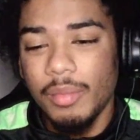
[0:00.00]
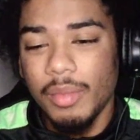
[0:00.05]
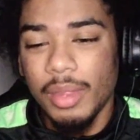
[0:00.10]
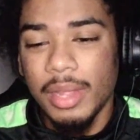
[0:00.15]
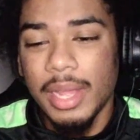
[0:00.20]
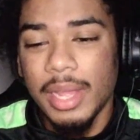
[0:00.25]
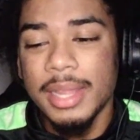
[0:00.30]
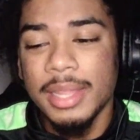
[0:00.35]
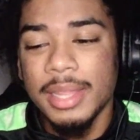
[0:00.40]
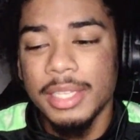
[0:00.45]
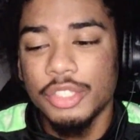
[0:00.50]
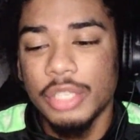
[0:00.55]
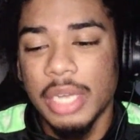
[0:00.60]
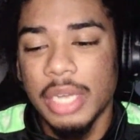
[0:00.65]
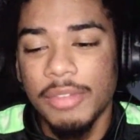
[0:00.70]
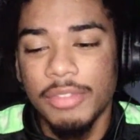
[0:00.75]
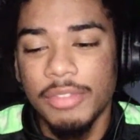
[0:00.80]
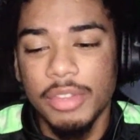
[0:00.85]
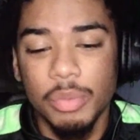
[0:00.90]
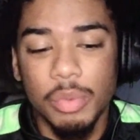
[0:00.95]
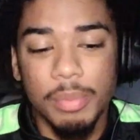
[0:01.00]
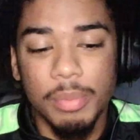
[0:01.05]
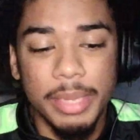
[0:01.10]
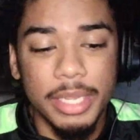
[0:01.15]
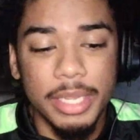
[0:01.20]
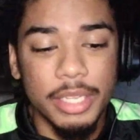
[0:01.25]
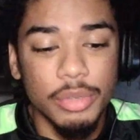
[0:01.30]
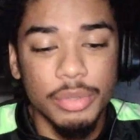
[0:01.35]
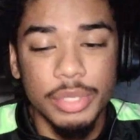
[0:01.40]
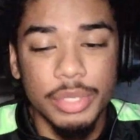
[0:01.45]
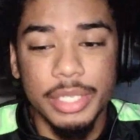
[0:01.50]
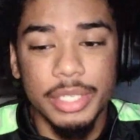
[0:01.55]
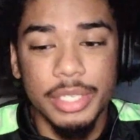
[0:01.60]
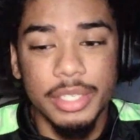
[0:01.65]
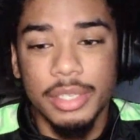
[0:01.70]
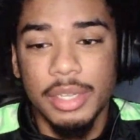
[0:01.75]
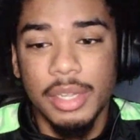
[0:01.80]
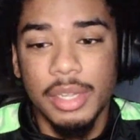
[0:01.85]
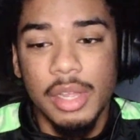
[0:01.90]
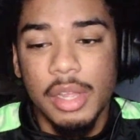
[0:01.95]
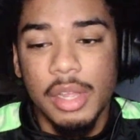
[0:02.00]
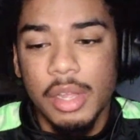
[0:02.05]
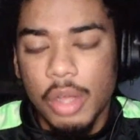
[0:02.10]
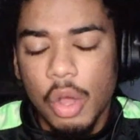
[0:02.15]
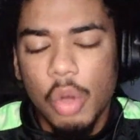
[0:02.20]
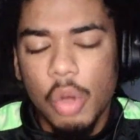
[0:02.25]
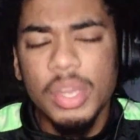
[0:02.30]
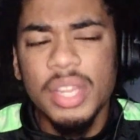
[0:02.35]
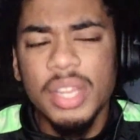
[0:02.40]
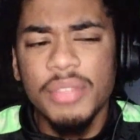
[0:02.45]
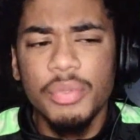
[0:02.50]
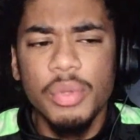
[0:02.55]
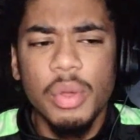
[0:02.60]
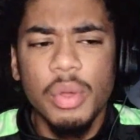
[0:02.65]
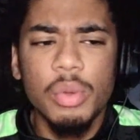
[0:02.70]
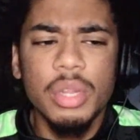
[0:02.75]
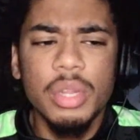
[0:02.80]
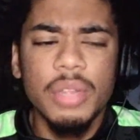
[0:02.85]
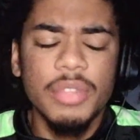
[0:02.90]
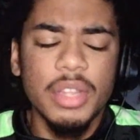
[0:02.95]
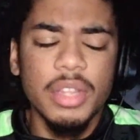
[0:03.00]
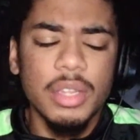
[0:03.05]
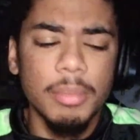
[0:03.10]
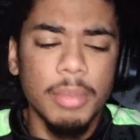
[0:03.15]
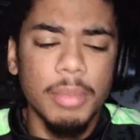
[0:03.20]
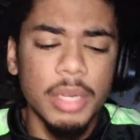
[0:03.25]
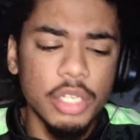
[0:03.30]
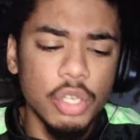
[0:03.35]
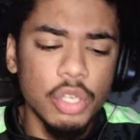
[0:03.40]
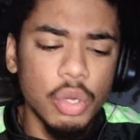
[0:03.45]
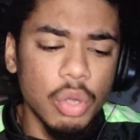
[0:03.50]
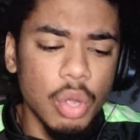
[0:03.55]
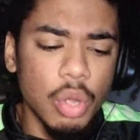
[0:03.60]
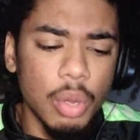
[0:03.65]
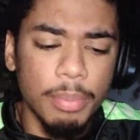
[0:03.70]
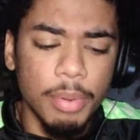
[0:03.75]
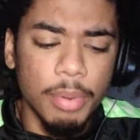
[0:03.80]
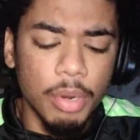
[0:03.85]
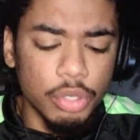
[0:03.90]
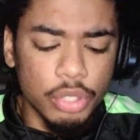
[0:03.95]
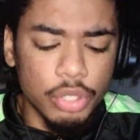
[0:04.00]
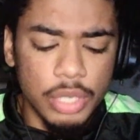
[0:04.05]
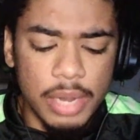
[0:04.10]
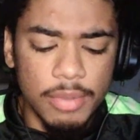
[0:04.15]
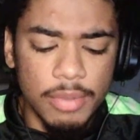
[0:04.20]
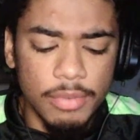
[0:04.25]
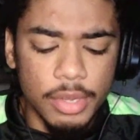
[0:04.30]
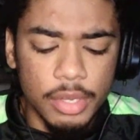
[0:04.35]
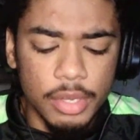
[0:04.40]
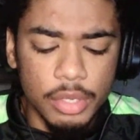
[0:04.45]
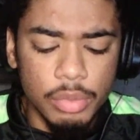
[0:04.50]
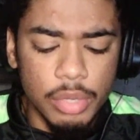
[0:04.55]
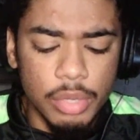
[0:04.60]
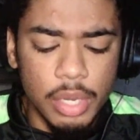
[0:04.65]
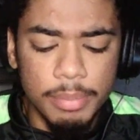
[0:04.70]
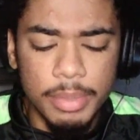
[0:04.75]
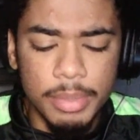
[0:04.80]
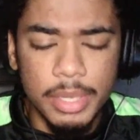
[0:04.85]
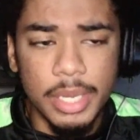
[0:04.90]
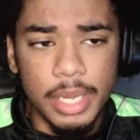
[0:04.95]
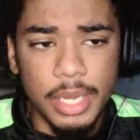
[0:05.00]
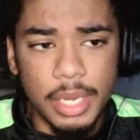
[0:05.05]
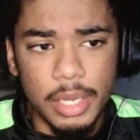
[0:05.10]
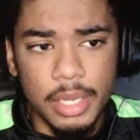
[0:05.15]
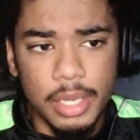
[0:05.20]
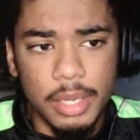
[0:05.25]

I think traveling will make your year. Only if you have the money. Don't go broke traveling. Do not be an idiot.